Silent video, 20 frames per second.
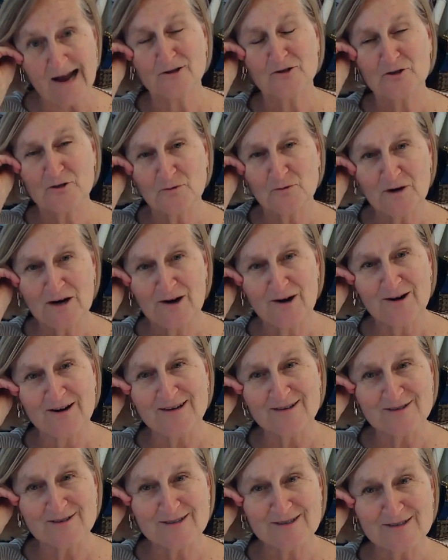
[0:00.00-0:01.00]

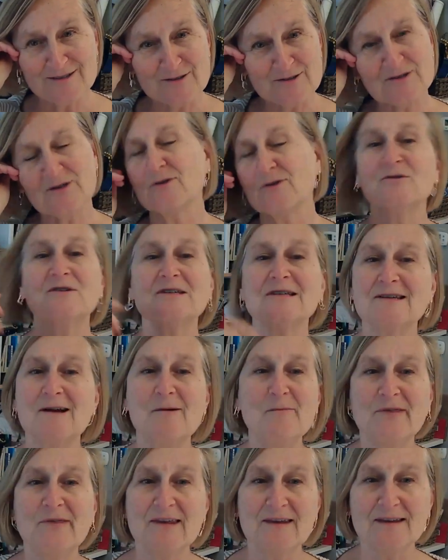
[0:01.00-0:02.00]
actuaries, and so
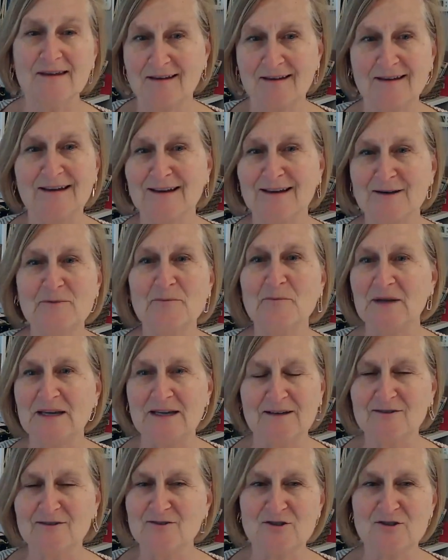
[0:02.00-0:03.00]
something in
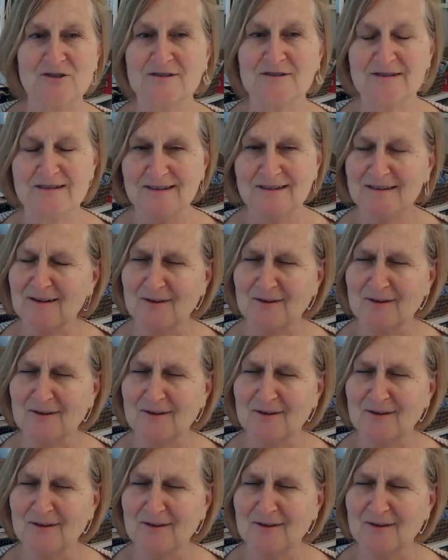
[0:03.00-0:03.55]
me just,